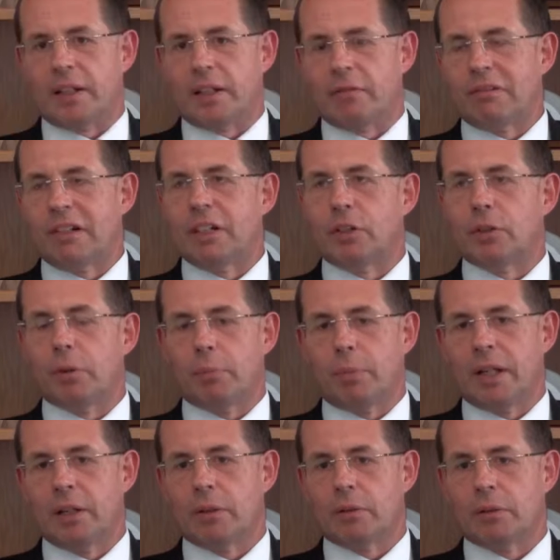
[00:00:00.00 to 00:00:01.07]
and they really do
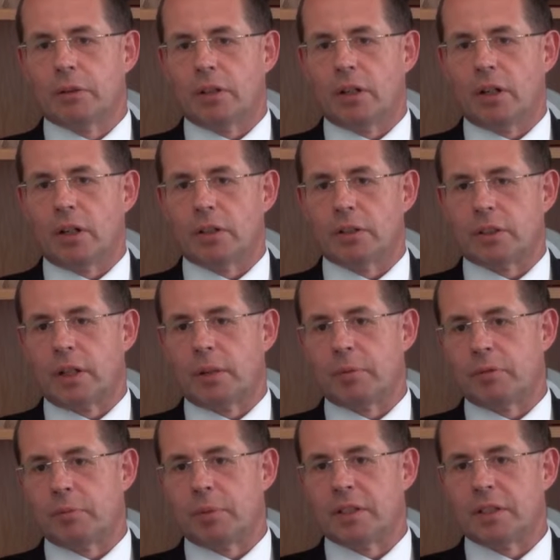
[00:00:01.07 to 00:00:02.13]
appeal to a large number
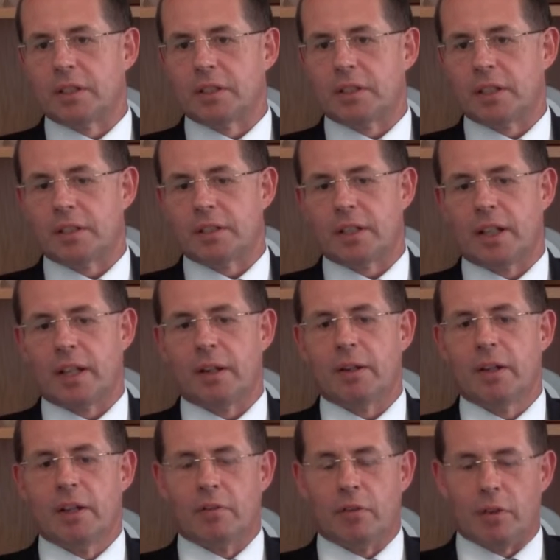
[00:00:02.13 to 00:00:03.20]
of businesses, and
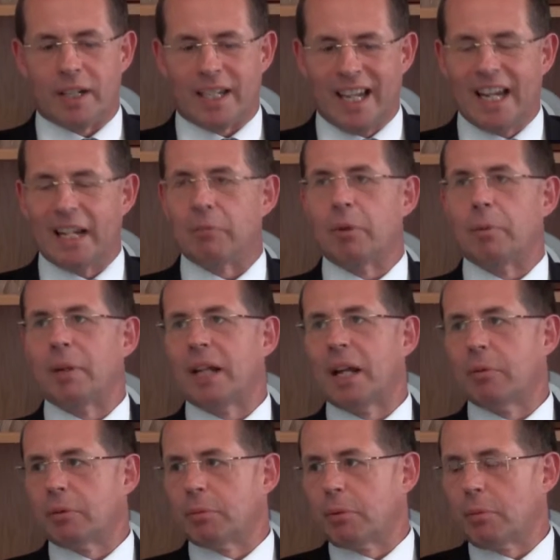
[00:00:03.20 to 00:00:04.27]
therefore again we've been
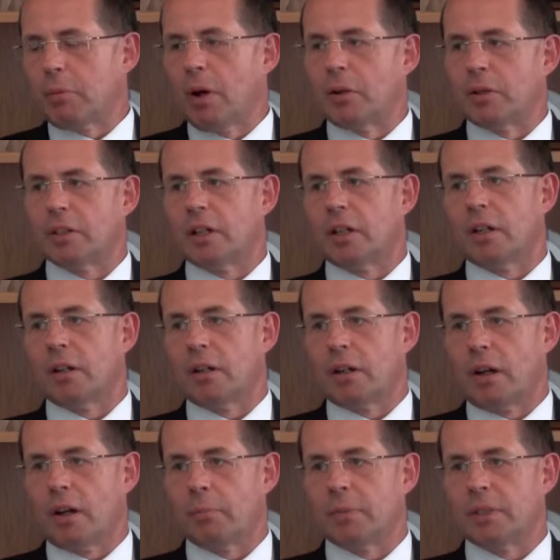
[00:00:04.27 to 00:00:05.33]
able to promote
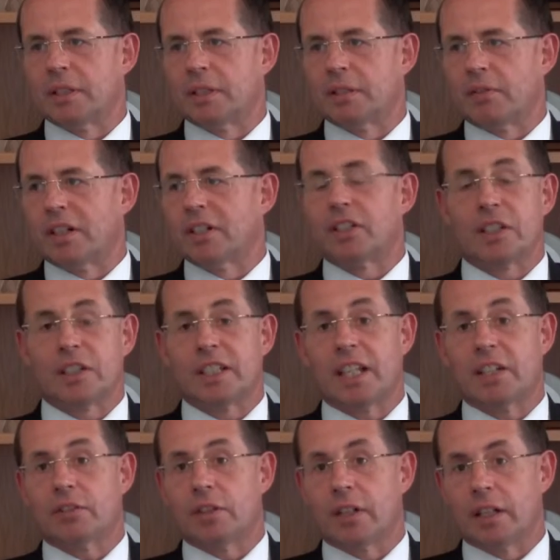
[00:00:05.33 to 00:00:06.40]
our business very
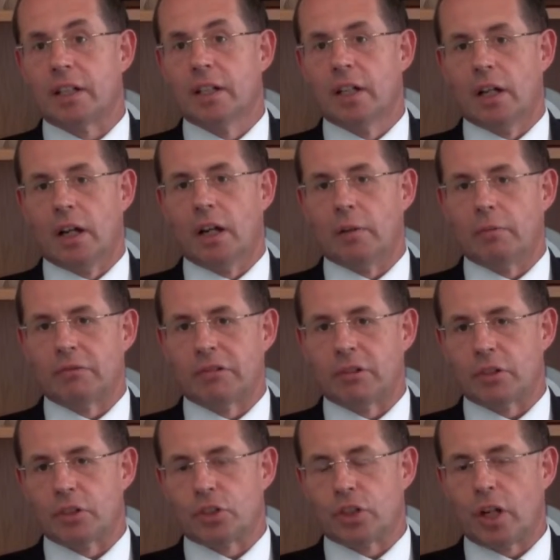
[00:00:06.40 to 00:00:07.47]
successfully through
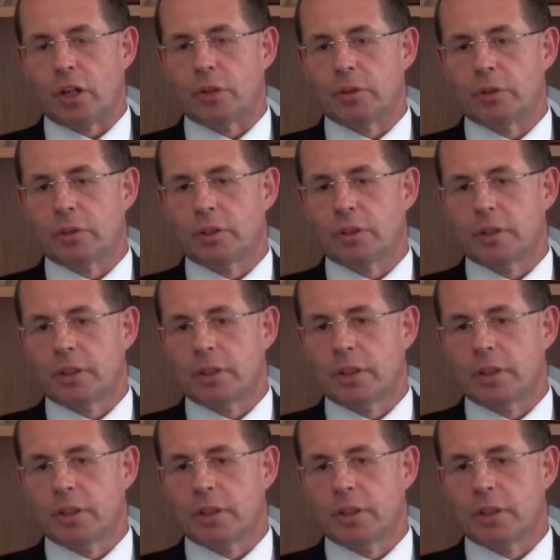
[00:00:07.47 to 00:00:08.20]
the shows.